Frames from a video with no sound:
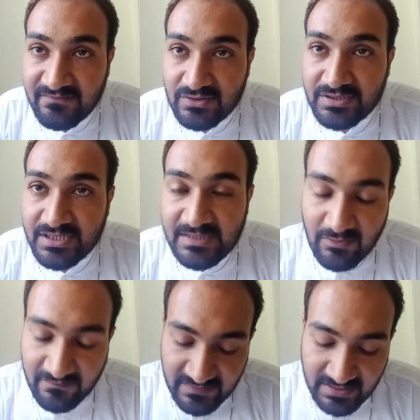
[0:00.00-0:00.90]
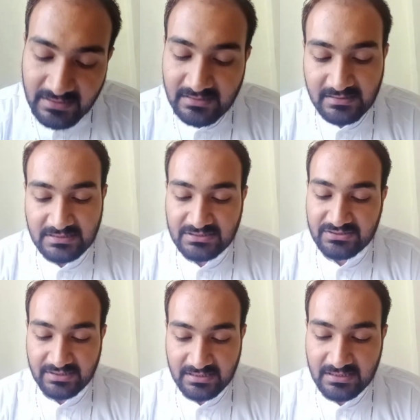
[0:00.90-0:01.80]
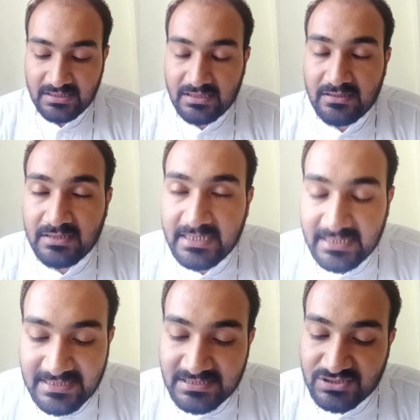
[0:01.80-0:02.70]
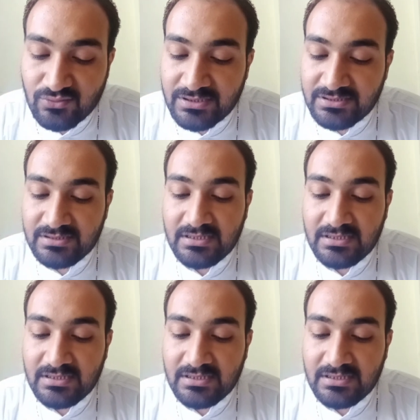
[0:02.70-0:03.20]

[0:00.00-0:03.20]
for the name of the country. Okay, clear student?